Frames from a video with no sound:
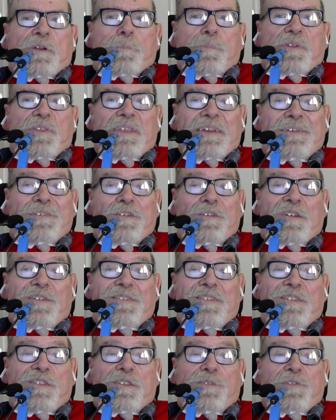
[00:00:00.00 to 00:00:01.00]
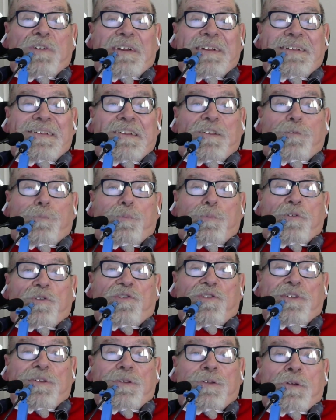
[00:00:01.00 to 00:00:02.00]
But they thought that the finance
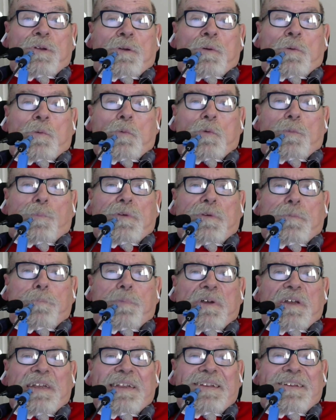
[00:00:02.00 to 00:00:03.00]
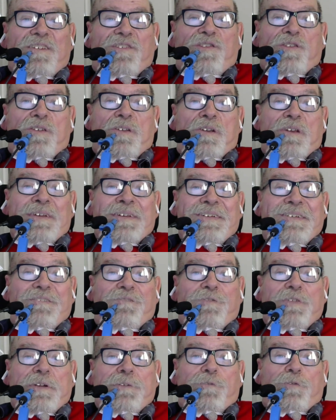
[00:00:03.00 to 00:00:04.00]
person would be biased
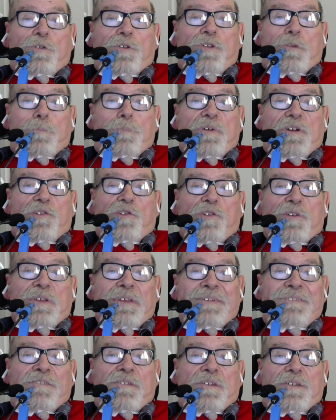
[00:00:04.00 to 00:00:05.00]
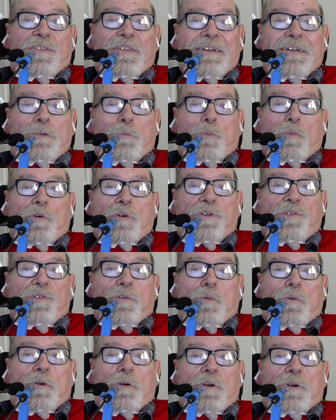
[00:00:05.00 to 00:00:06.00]
in favor of the budget that they had worked
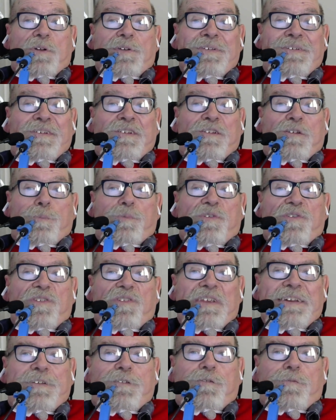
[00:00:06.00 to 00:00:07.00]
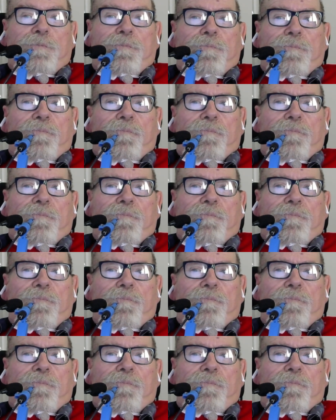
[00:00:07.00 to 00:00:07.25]
so hard to present.